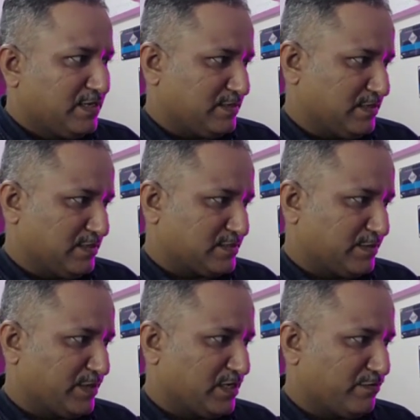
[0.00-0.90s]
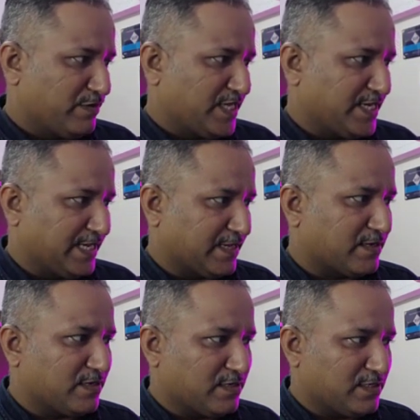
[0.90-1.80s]
similar way like
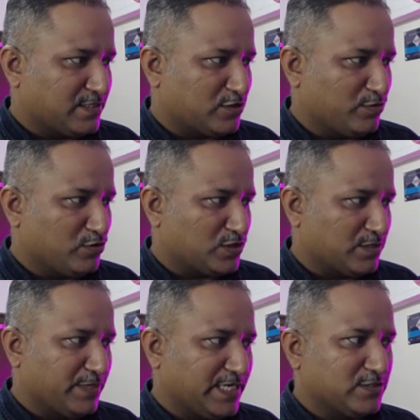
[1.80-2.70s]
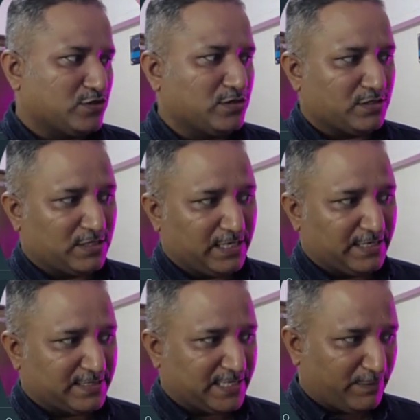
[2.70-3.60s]
distribution based on the
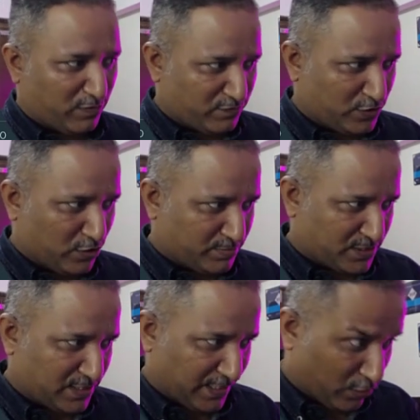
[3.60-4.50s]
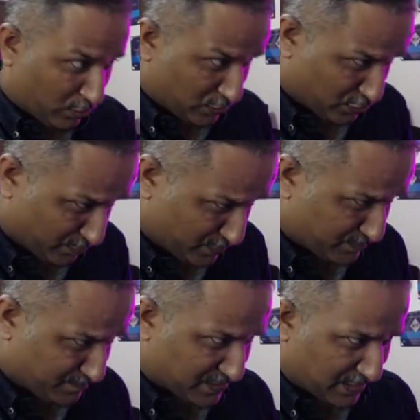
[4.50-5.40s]
type of jobs like cron jobs,
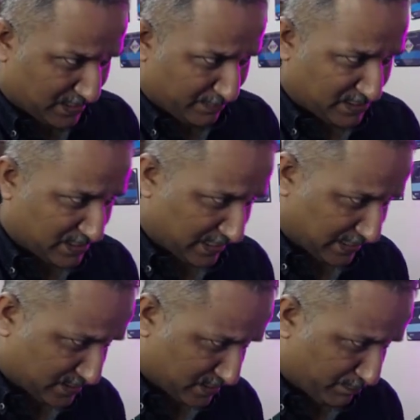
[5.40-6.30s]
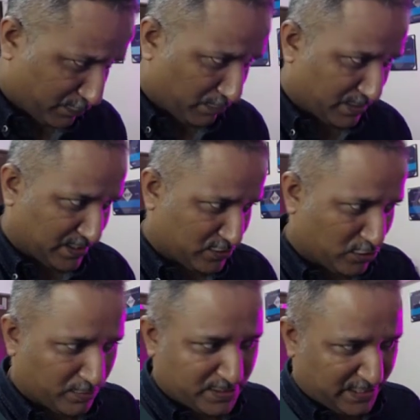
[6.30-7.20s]
daemon sets, deployments, jobs,
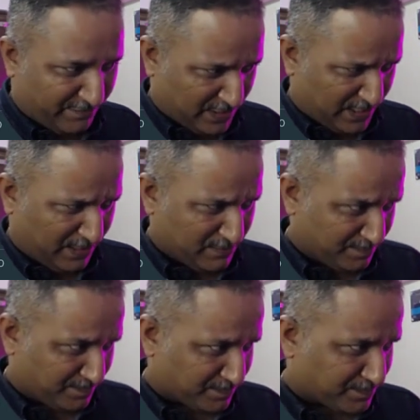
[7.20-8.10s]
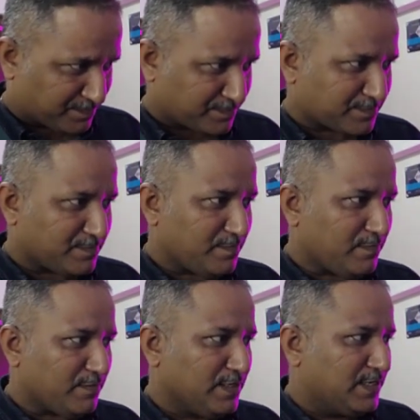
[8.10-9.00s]
and everything.
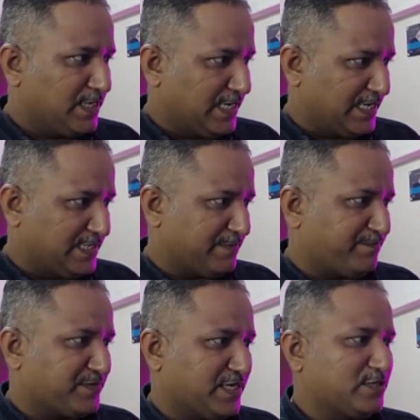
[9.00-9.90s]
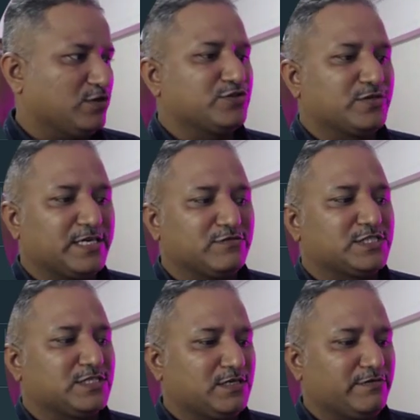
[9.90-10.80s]
And it also gives a
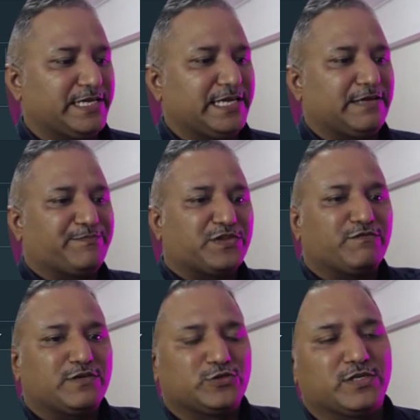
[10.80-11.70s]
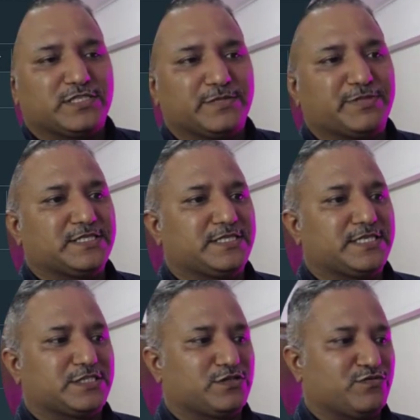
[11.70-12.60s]
very visual representation
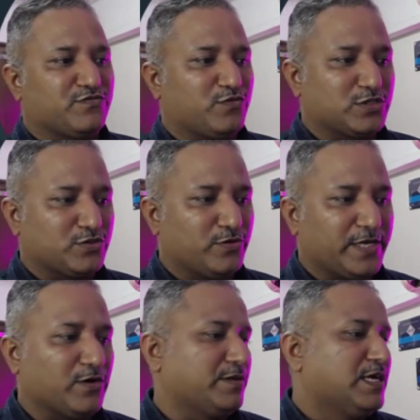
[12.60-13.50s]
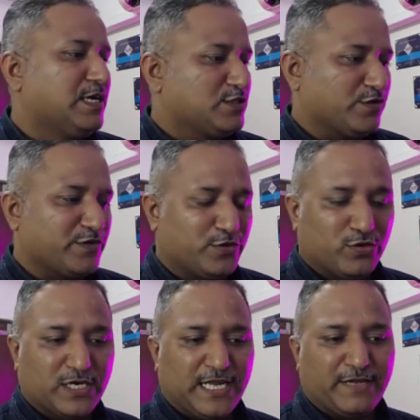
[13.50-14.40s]
of what's going on. So if you don't
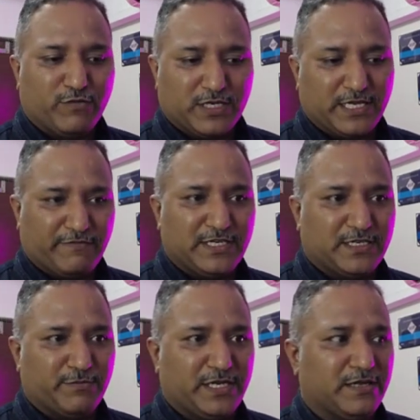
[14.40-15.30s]
like working with terminal,